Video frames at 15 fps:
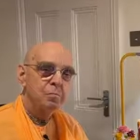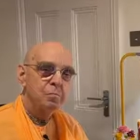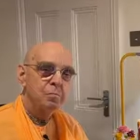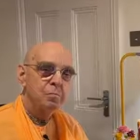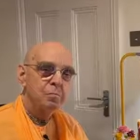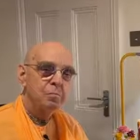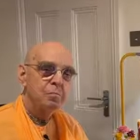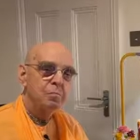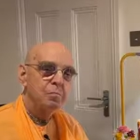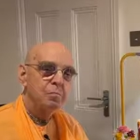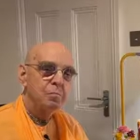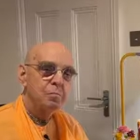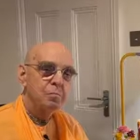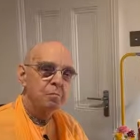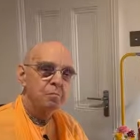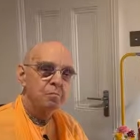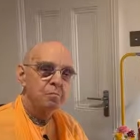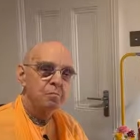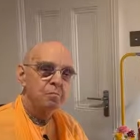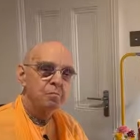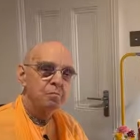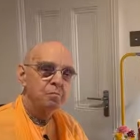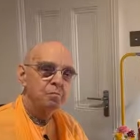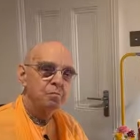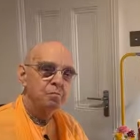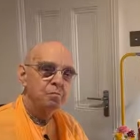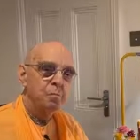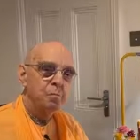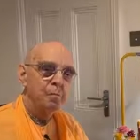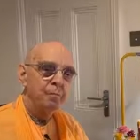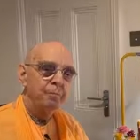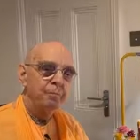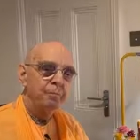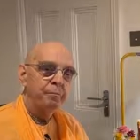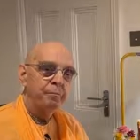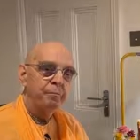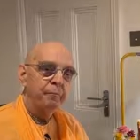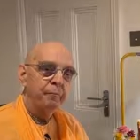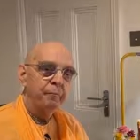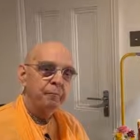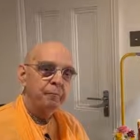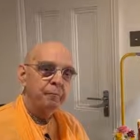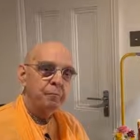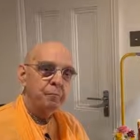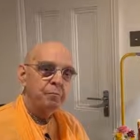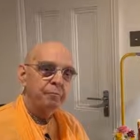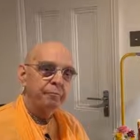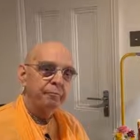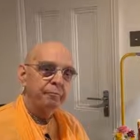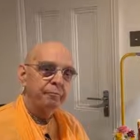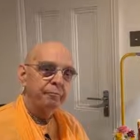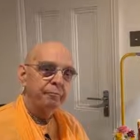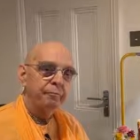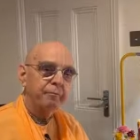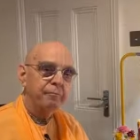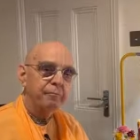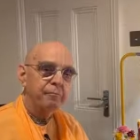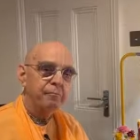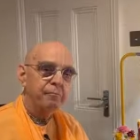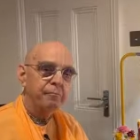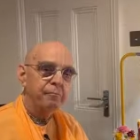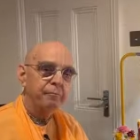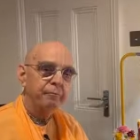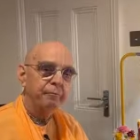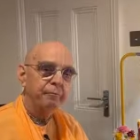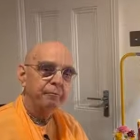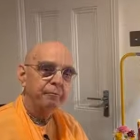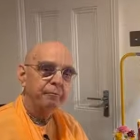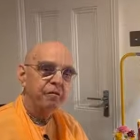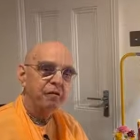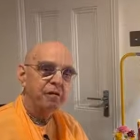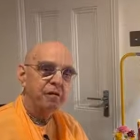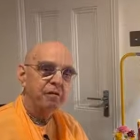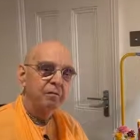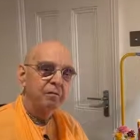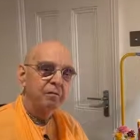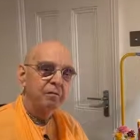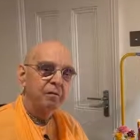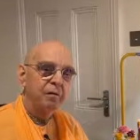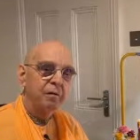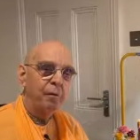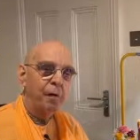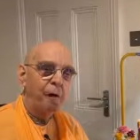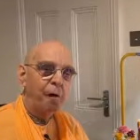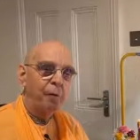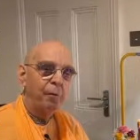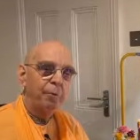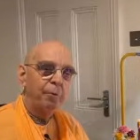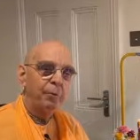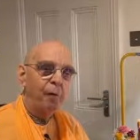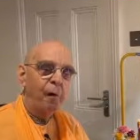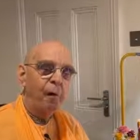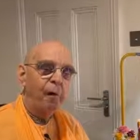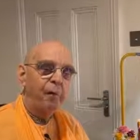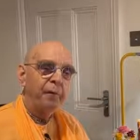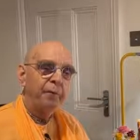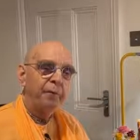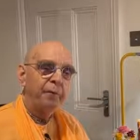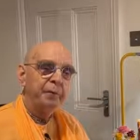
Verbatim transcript: and Kali Yuga. However, taking shelter in Krishna can give us safety from these calamities.